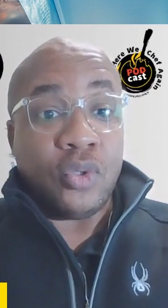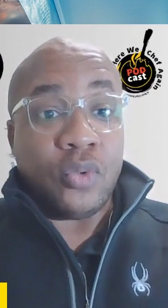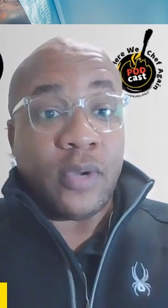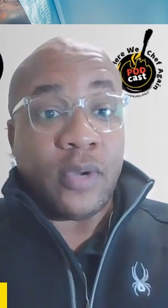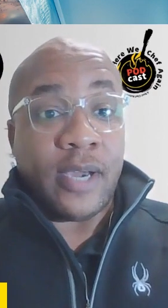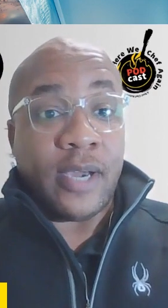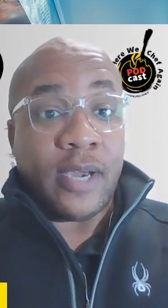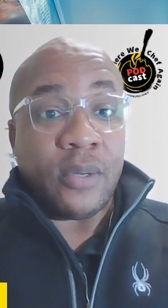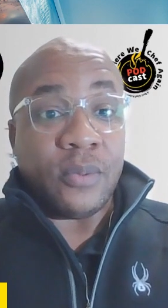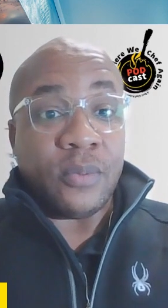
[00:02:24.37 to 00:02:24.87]

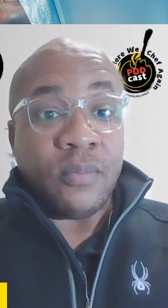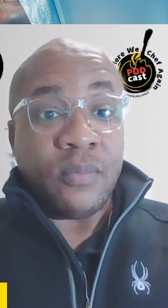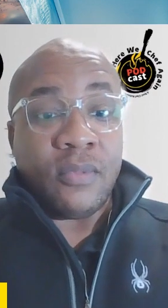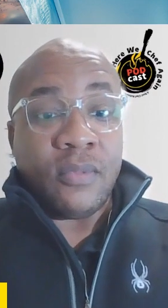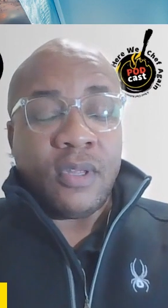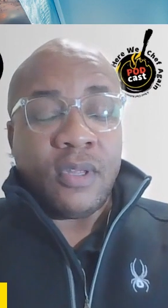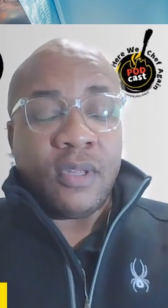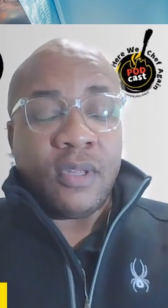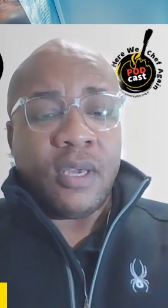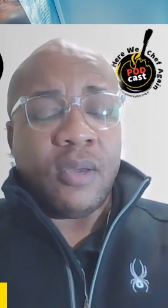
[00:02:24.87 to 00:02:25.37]
you out.
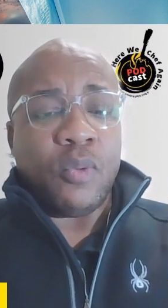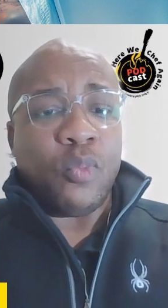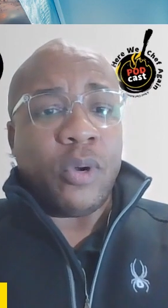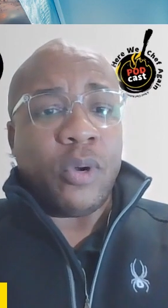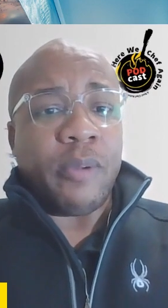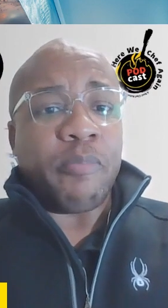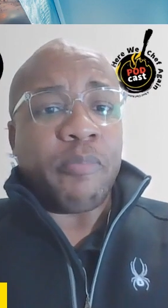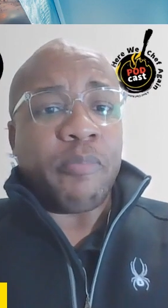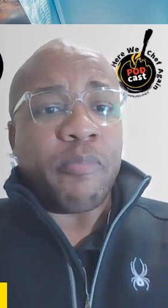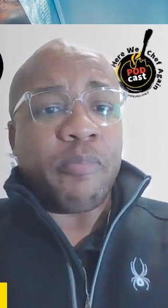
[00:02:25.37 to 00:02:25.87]

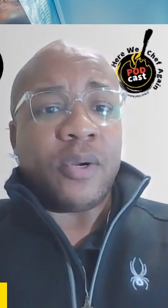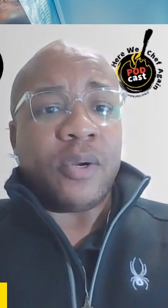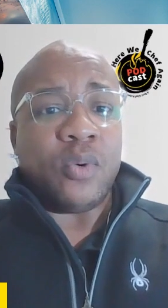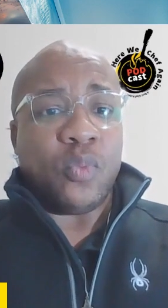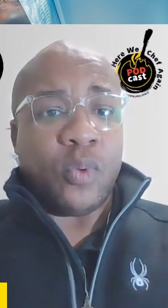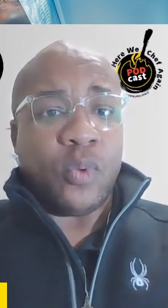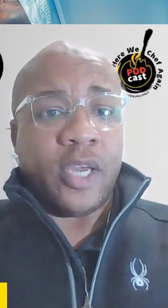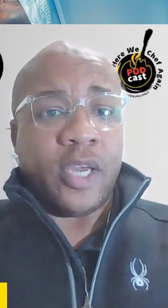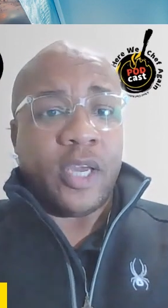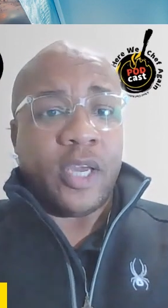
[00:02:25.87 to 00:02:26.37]
And what
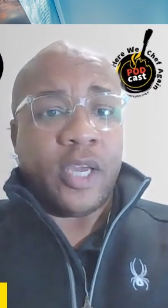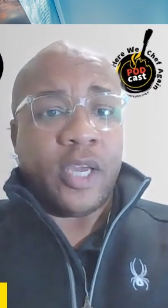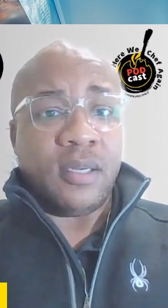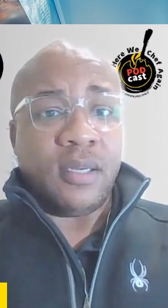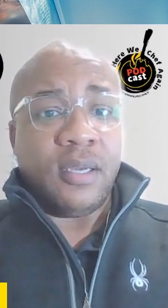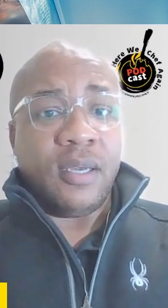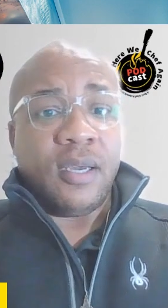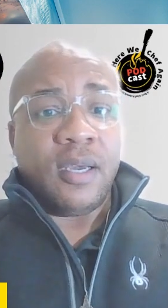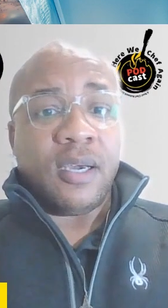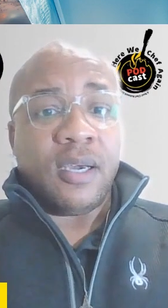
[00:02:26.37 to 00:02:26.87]
better
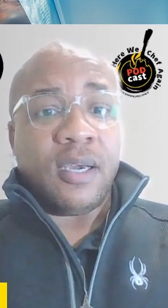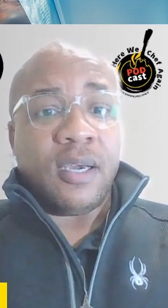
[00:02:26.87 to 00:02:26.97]
way